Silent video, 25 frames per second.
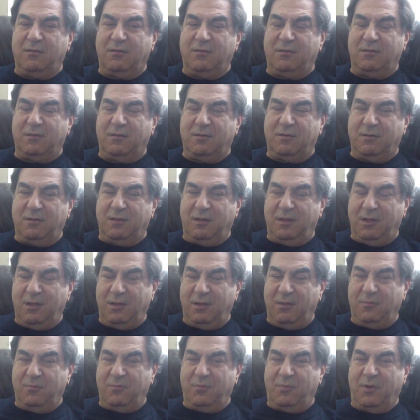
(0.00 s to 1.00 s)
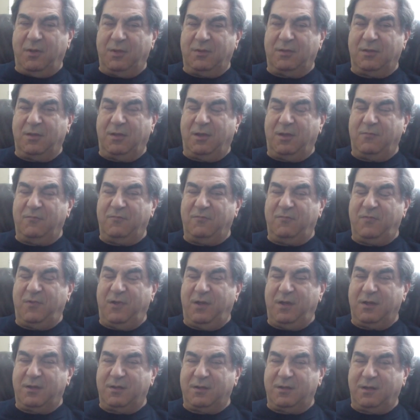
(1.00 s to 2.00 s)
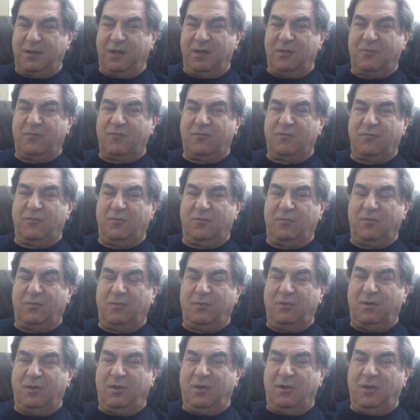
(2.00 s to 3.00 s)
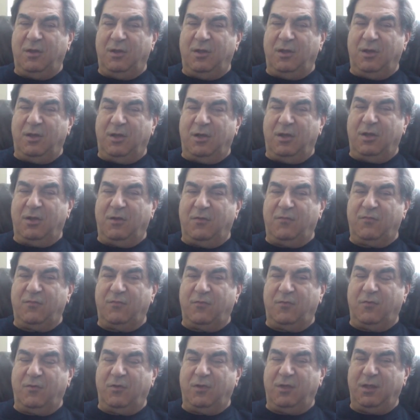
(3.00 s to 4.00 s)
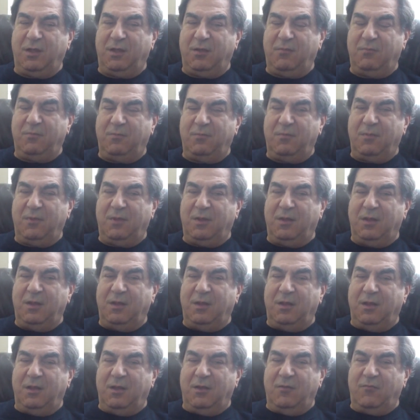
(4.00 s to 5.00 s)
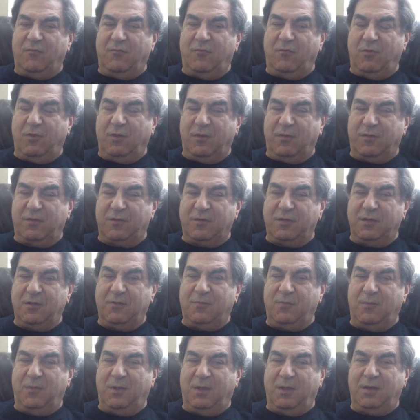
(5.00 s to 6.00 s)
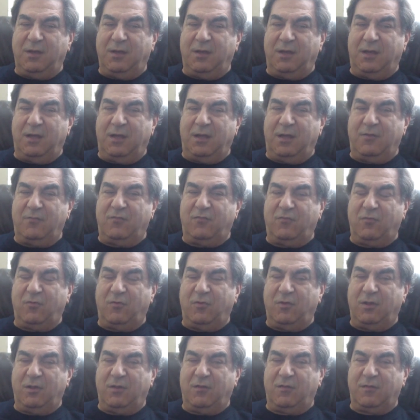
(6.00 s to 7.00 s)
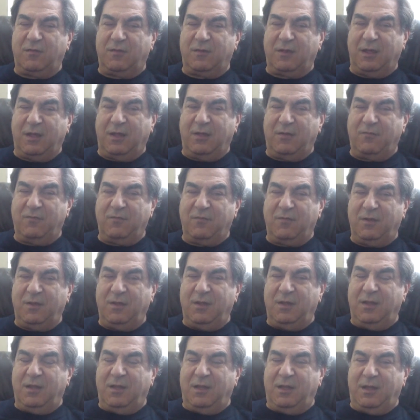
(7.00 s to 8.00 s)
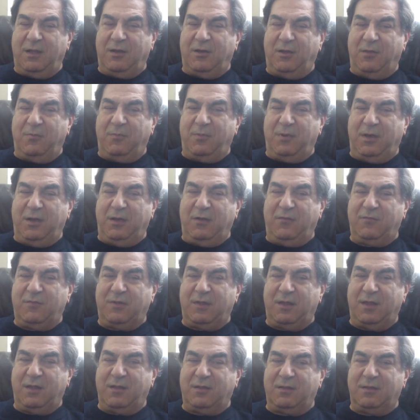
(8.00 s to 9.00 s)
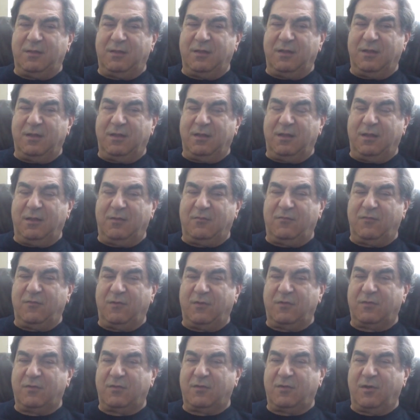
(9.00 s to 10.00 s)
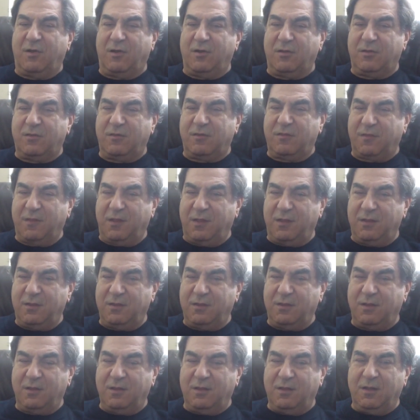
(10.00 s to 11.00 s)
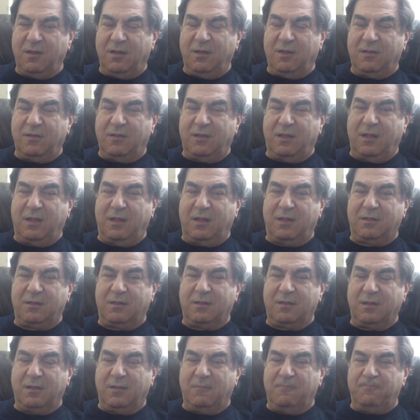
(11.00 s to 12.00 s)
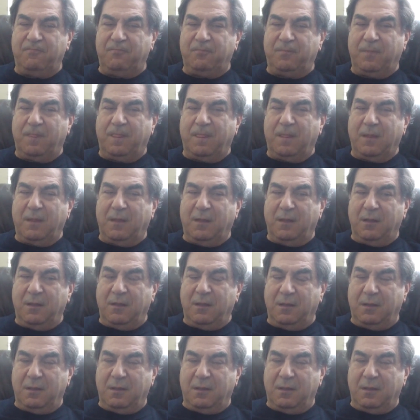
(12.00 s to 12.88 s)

him, but I'm very grateful uh, for him, for his treatment and for his death. And I believe that uh, it was God sent that uh,